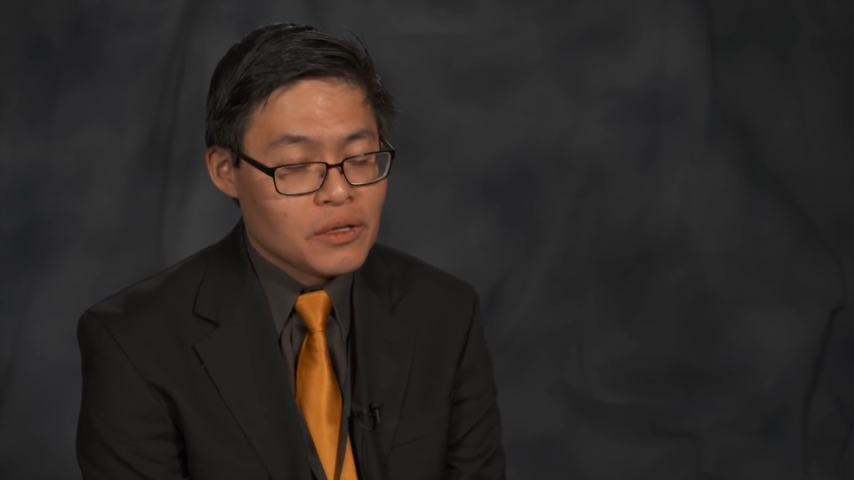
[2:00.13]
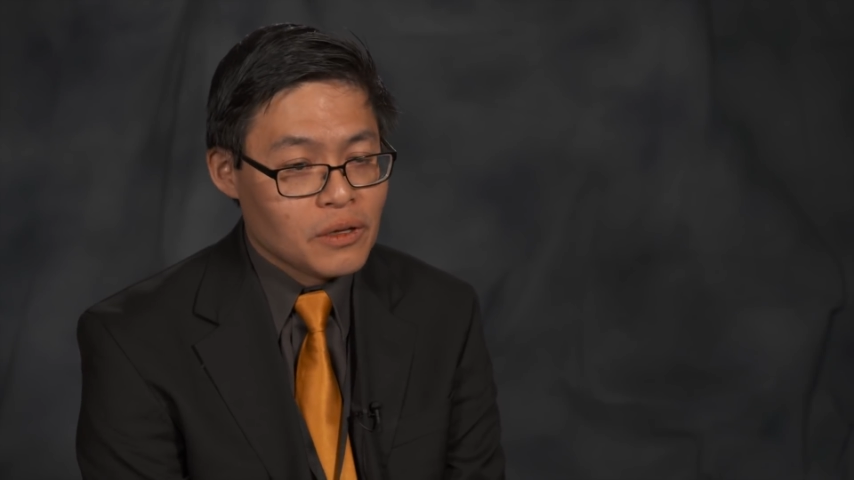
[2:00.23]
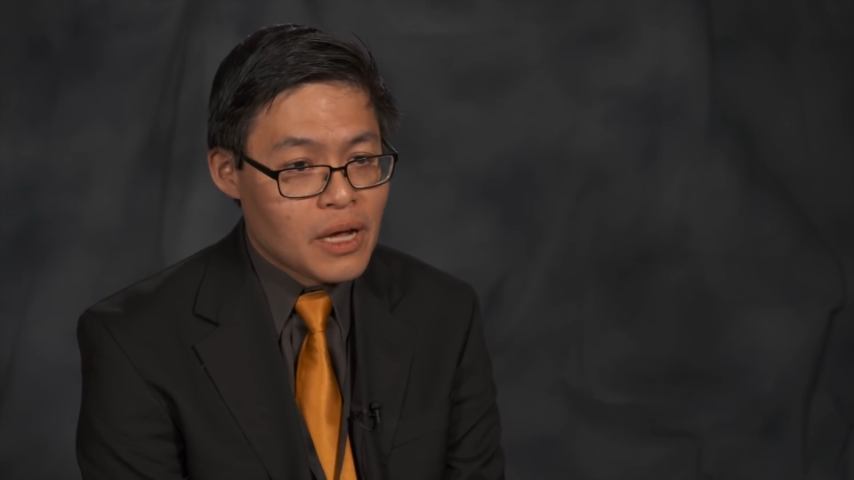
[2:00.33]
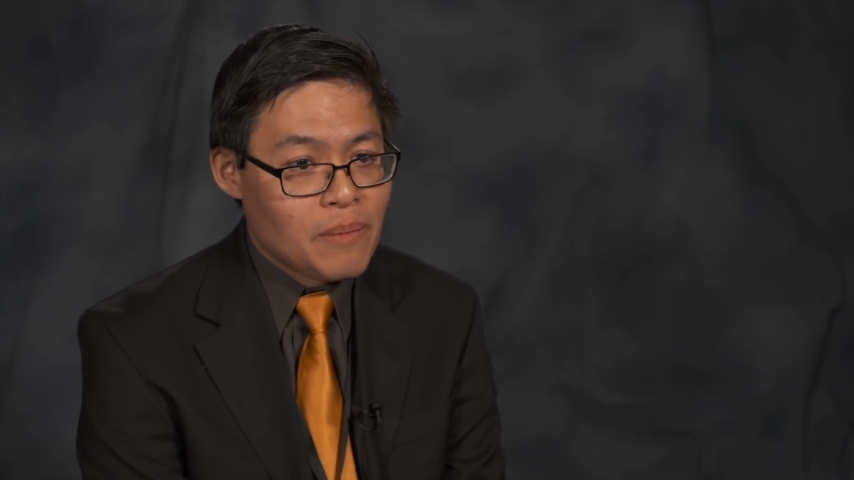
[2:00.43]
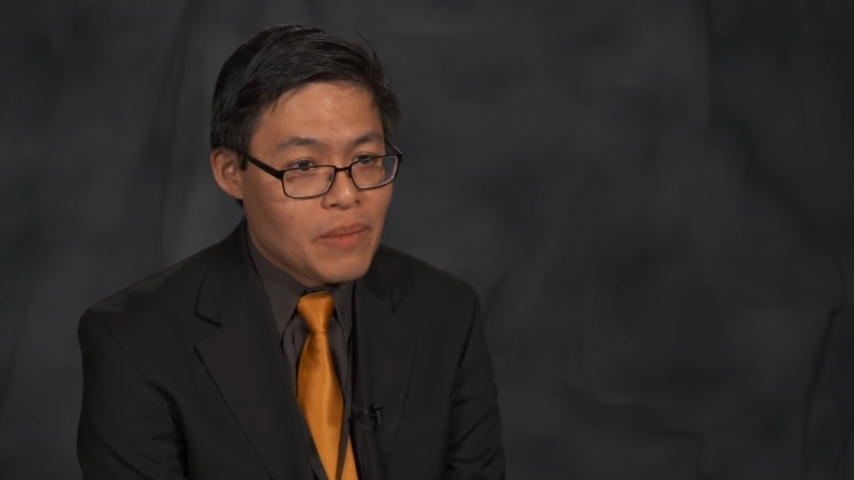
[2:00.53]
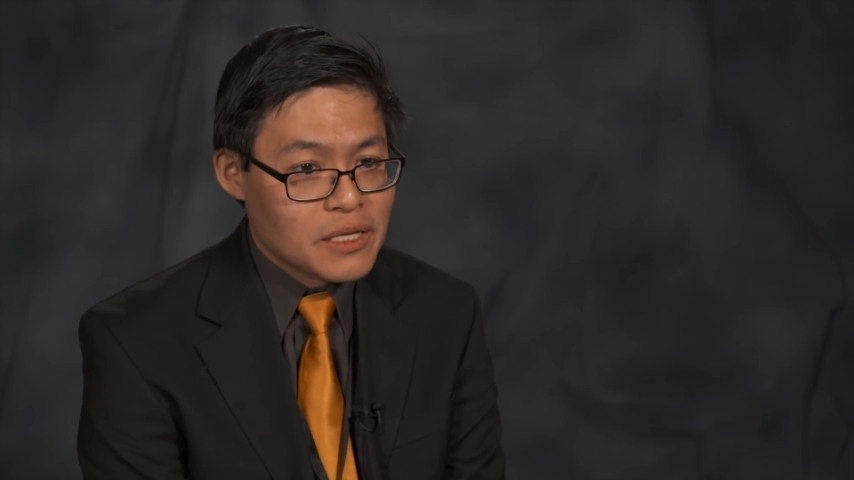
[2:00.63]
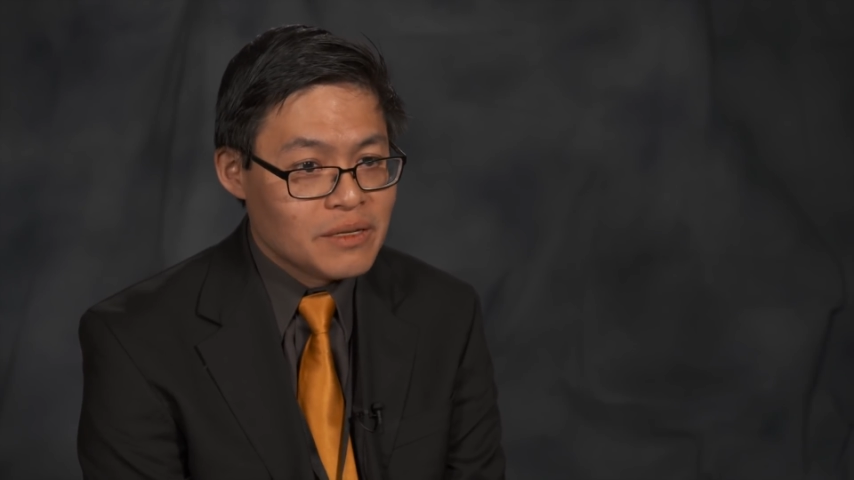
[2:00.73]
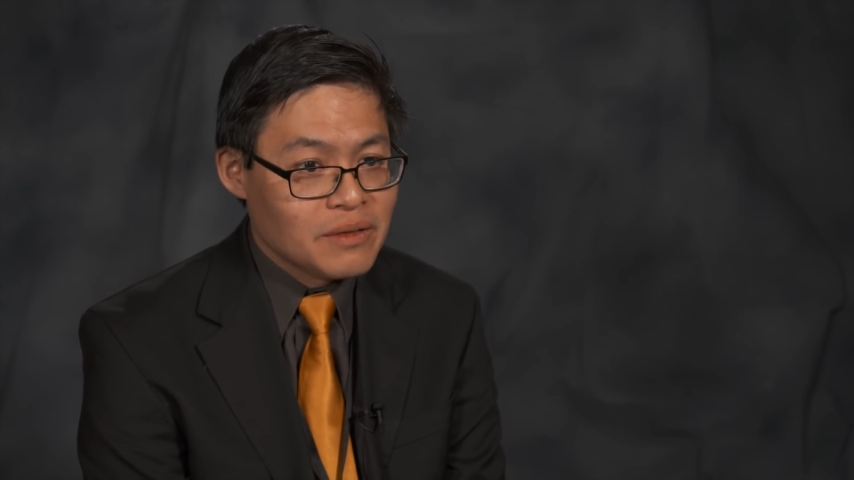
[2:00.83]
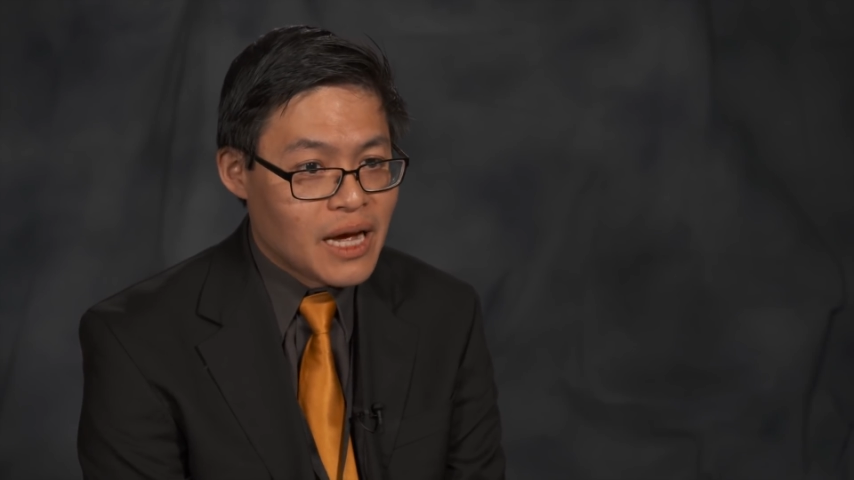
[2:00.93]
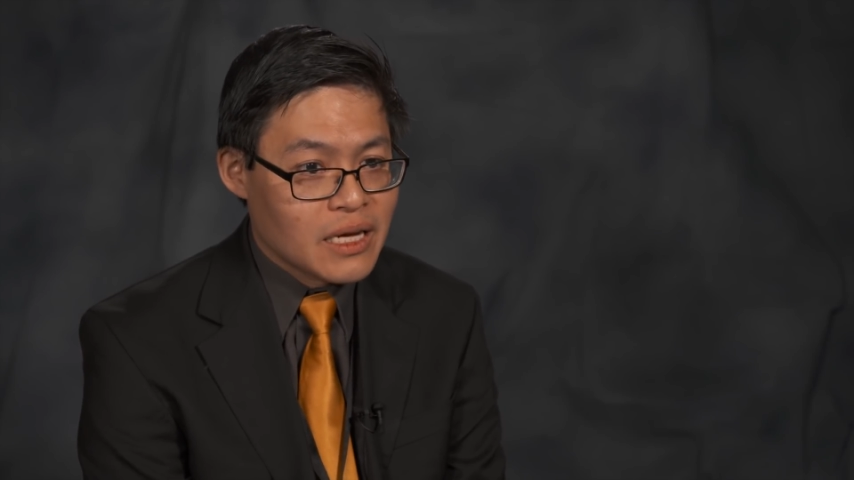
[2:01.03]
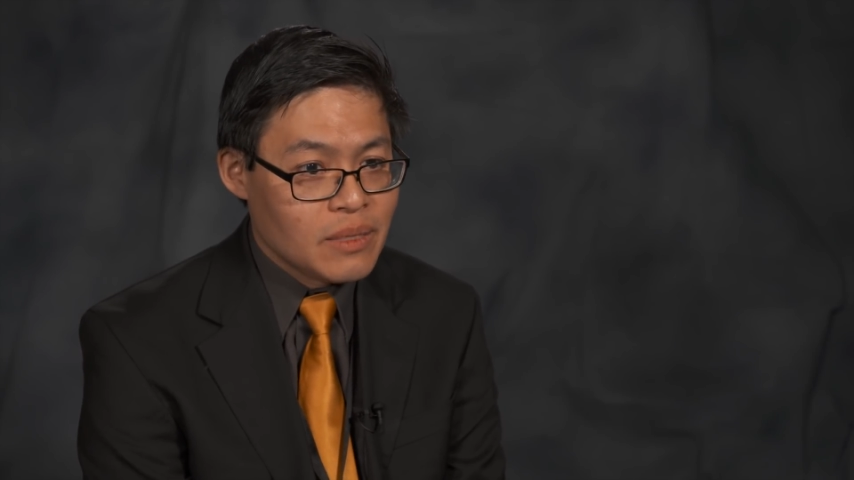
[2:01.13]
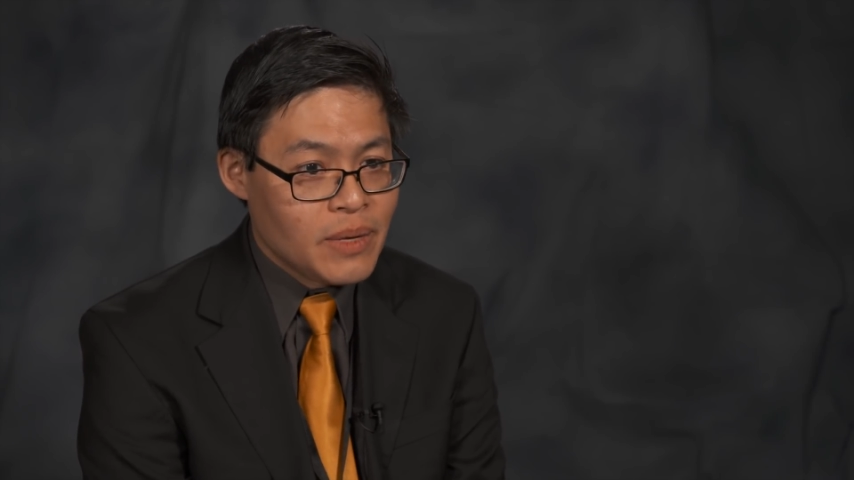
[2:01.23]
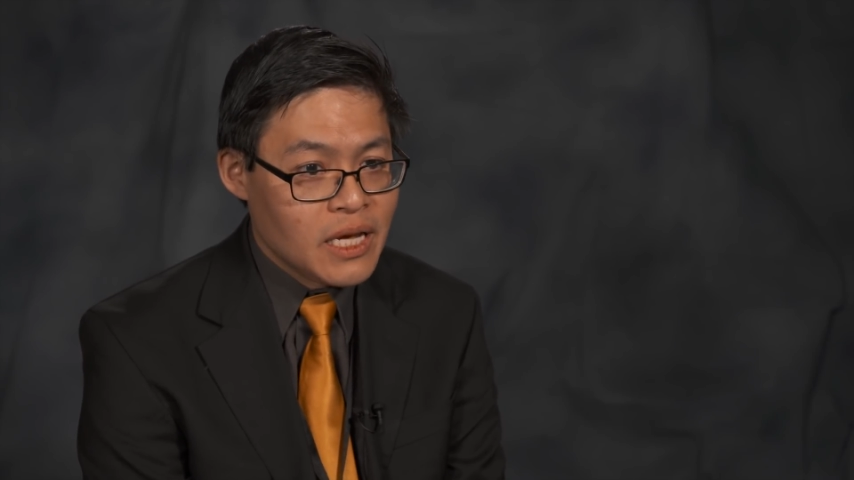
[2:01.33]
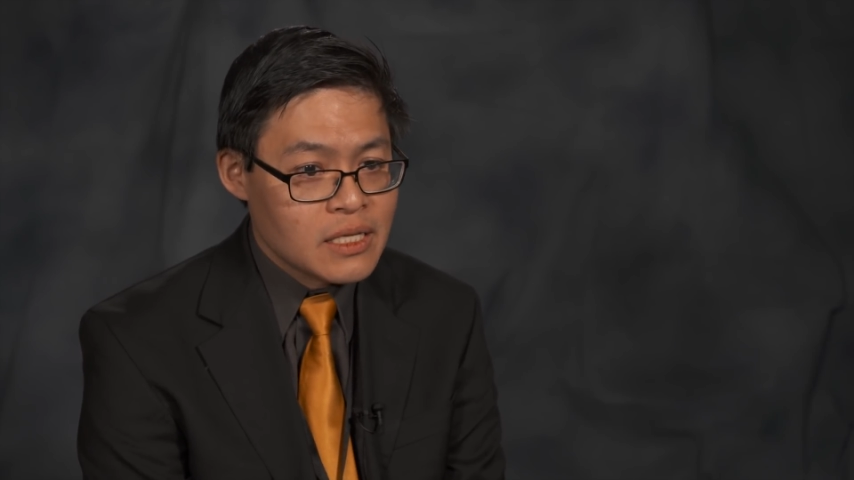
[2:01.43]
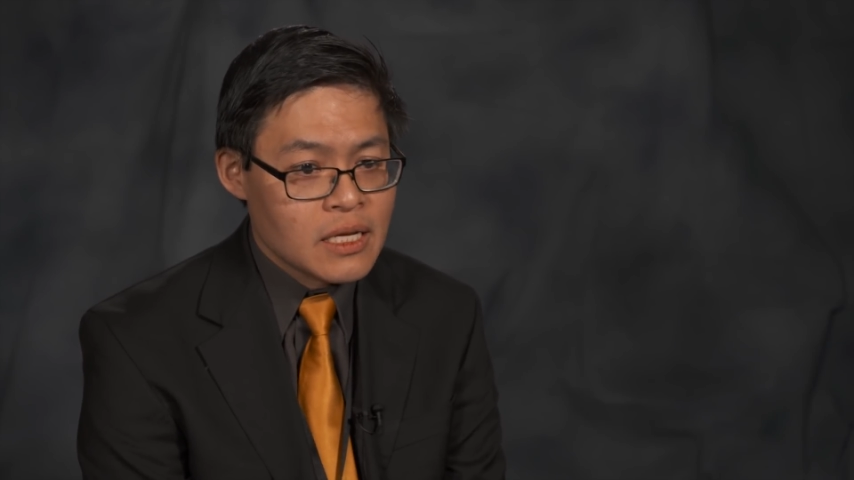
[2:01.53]

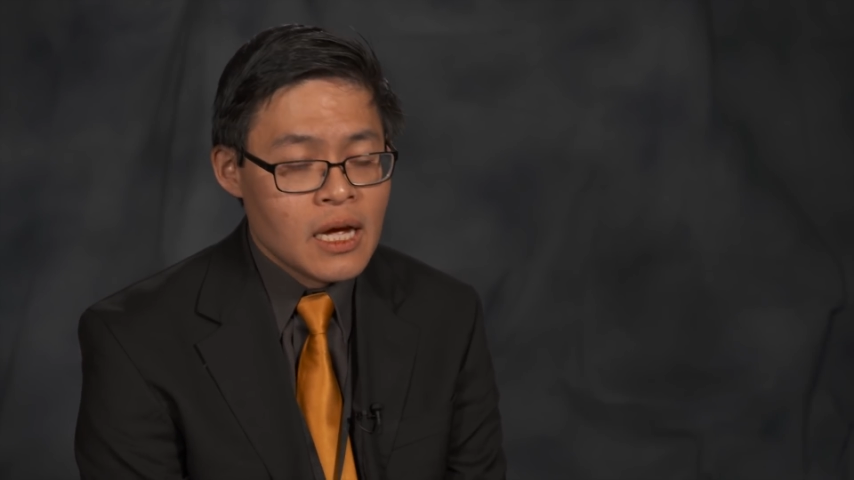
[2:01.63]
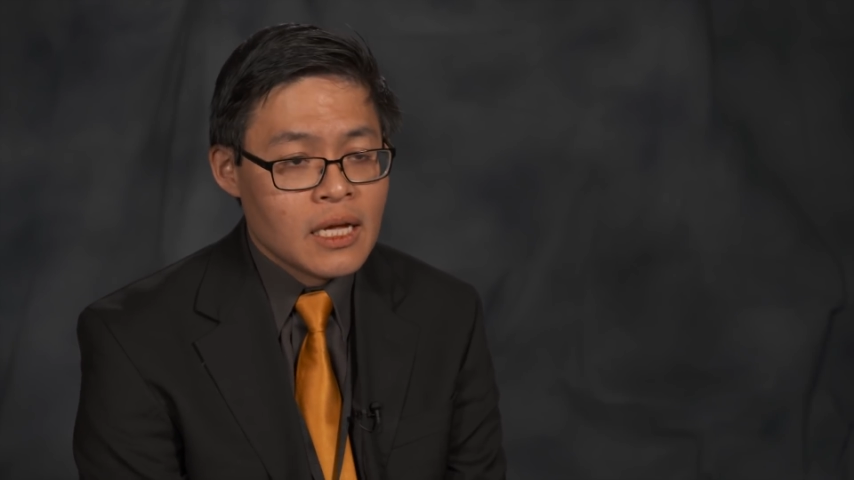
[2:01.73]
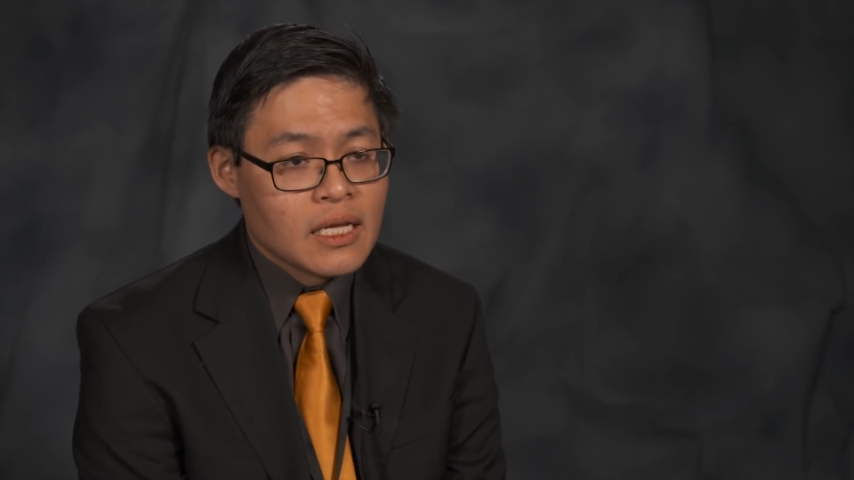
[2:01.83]
benzodiazepines.